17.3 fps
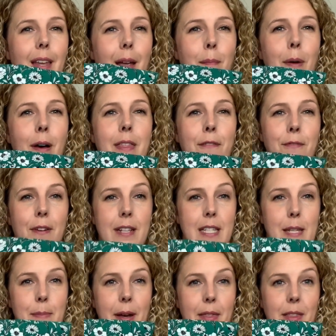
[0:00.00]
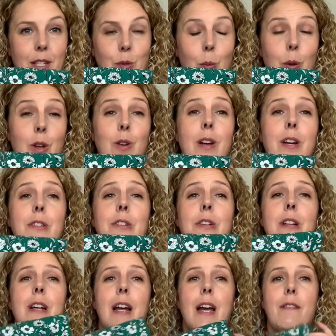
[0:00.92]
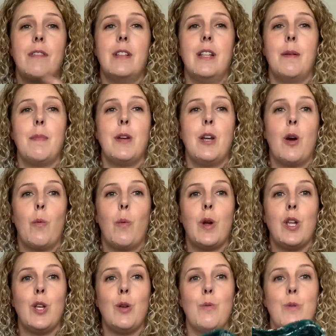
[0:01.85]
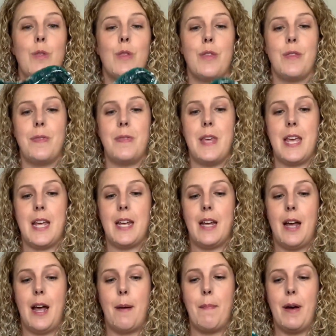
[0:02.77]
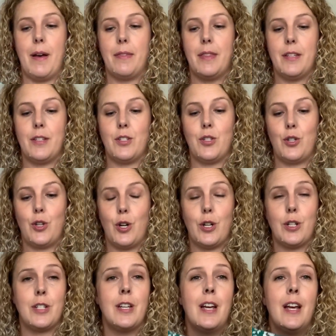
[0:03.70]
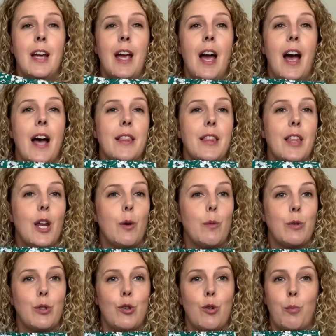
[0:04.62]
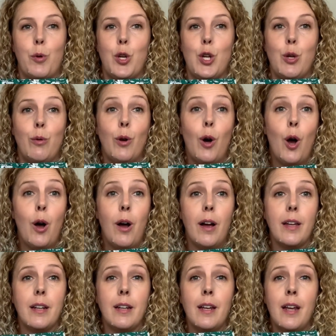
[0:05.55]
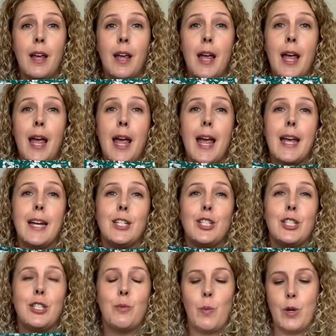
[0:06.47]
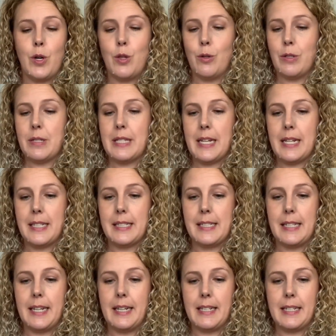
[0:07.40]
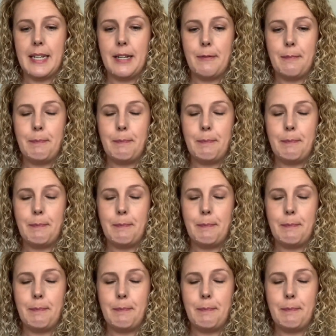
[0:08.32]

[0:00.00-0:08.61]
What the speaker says: I'm on the fence about this one. You guys are gonna have to let me know what you think about this skirt. I thought it was super cute on. It's just one of those things that